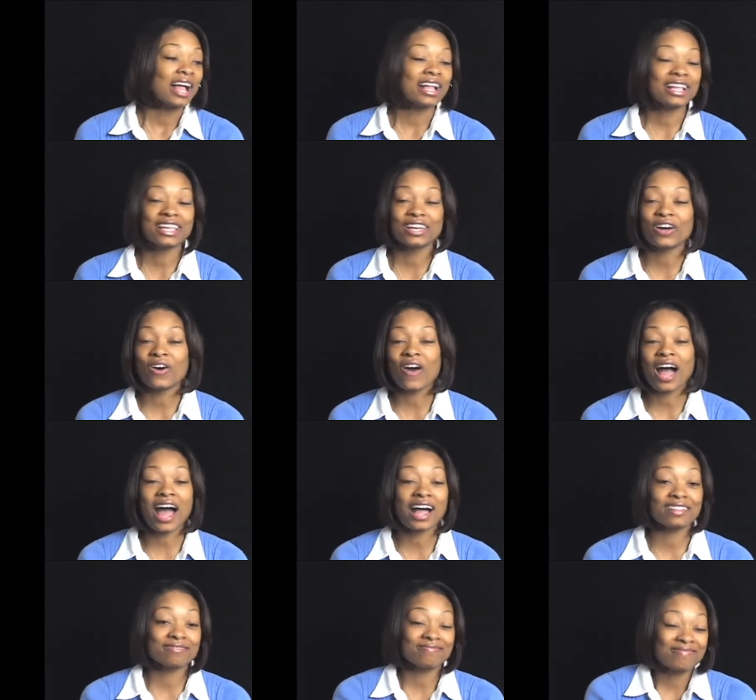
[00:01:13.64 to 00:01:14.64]
You know,
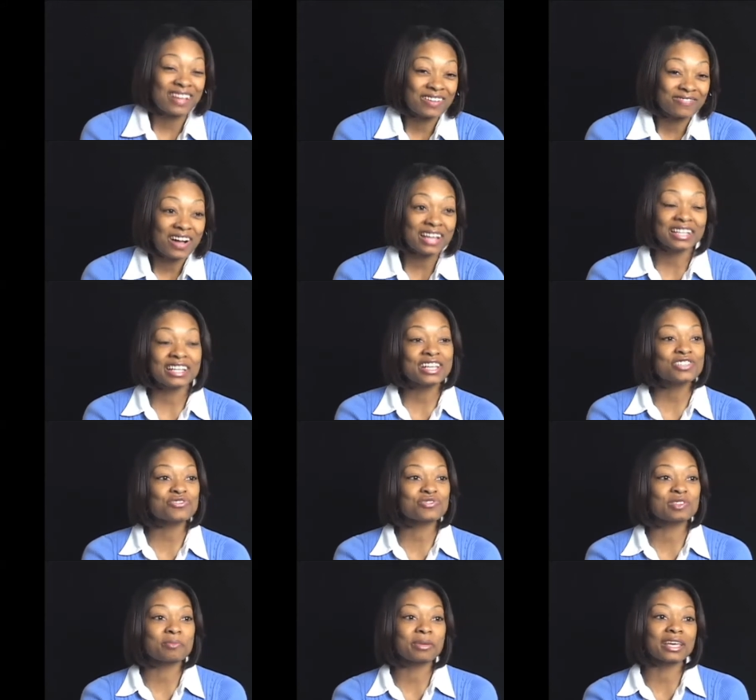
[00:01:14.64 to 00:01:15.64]
I find it
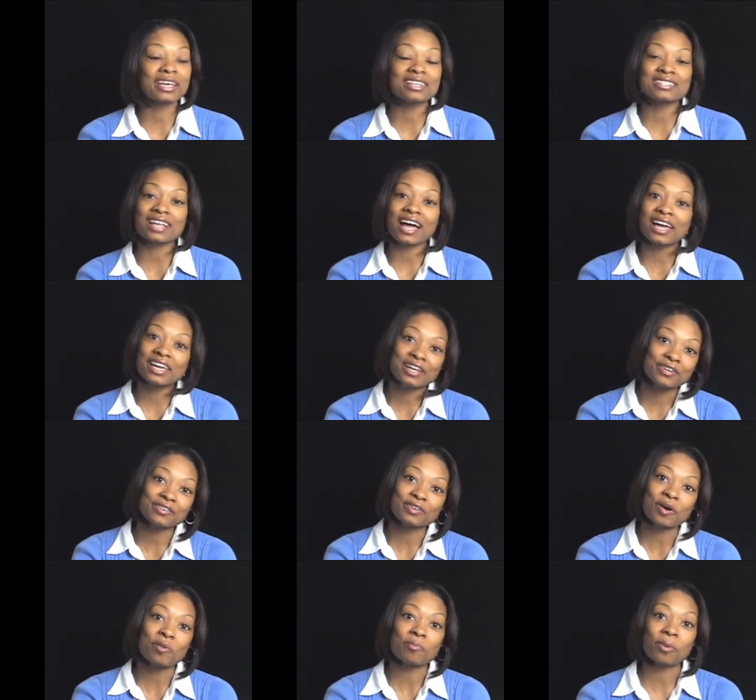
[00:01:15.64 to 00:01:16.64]
interesting because I hear
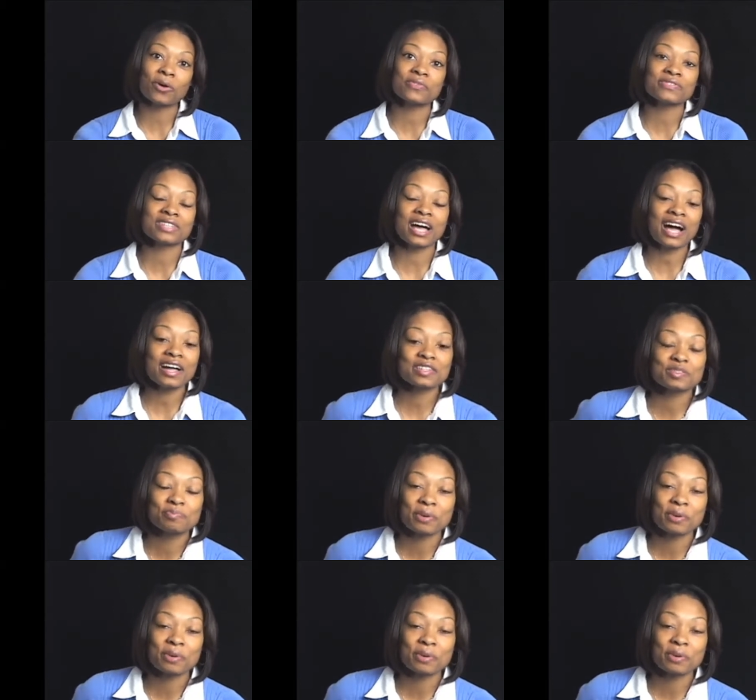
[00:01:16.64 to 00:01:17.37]
it on both sides.